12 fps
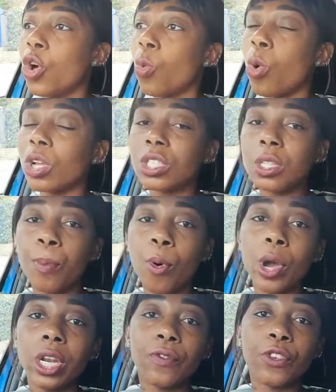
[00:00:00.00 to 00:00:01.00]
What's the
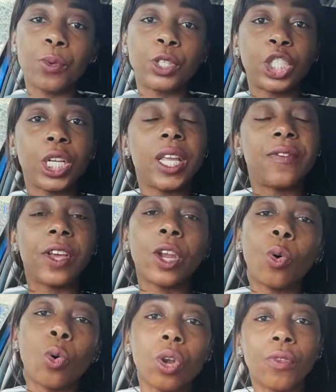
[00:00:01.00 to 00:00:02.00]
point of you achieving
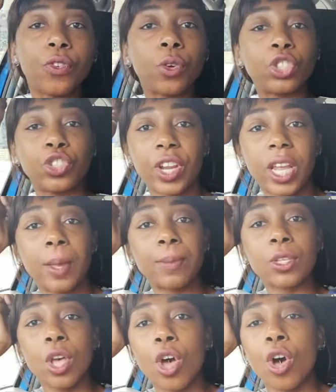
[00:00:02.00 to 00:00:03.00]
all of your
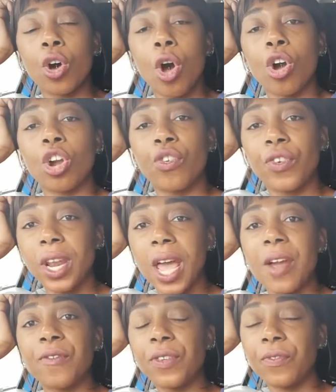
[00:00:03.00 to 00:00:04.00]
dreams, conquering
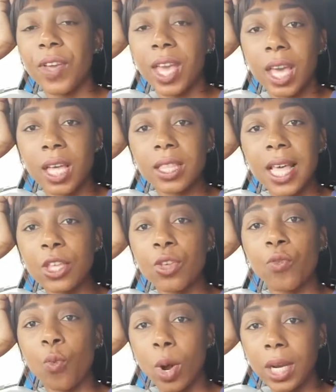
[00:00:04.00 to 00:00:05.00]
everything that
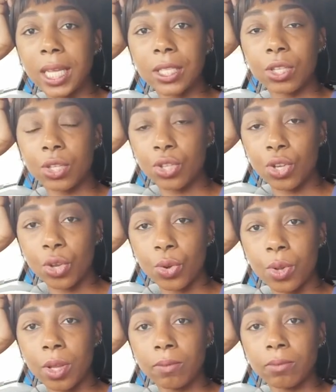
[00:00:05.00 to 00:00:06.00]
you've wanted to do,